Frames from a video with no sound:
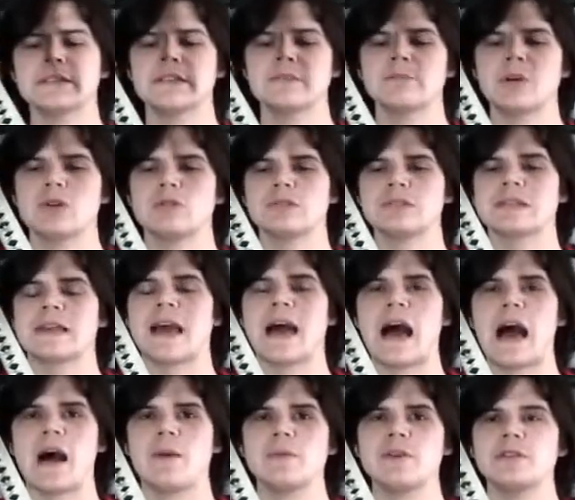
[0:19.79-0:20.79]
the most
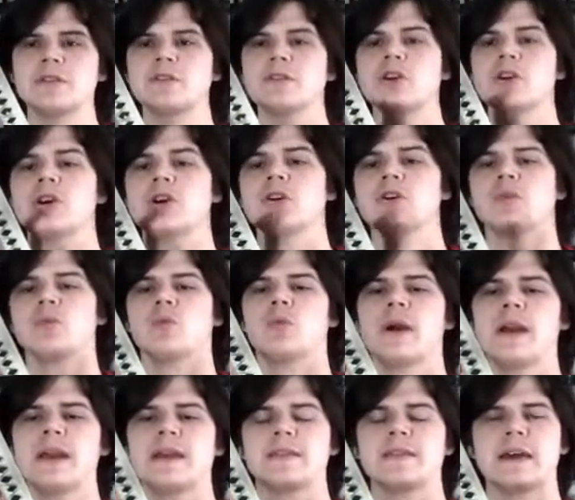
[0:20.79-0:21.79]
common
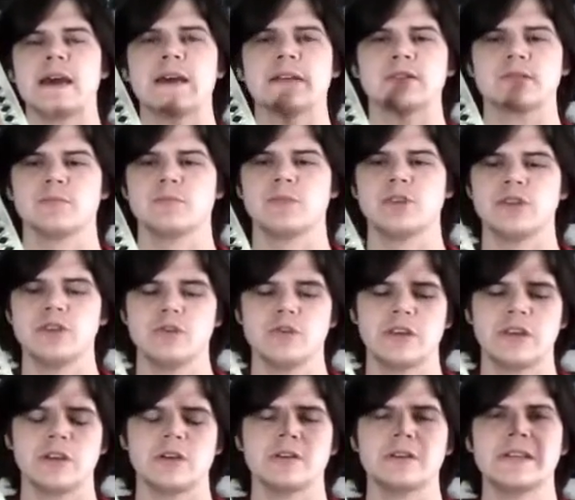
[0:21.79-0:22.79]
way that
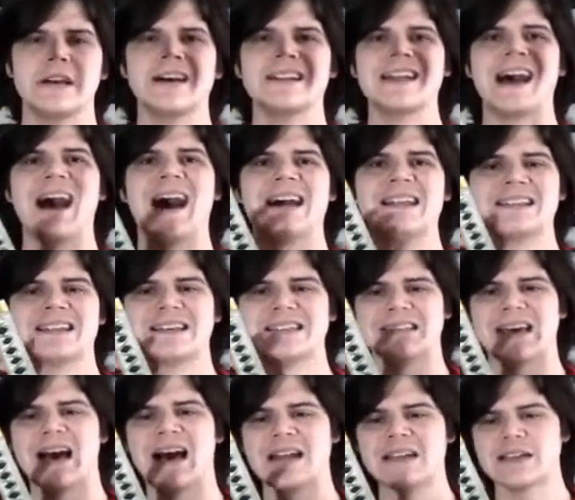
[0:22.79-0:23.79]
Menuki are done on
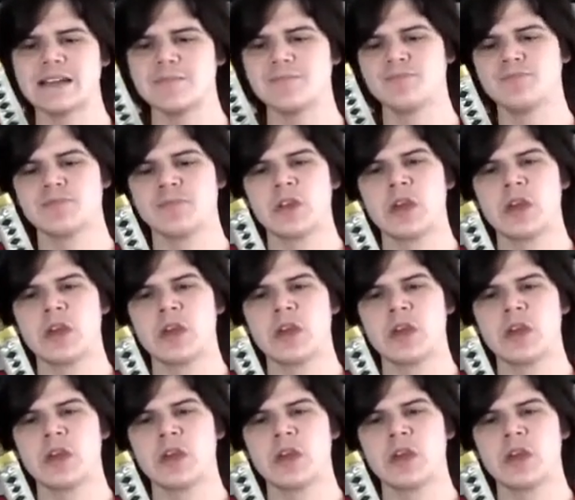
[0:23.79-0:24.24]
katana.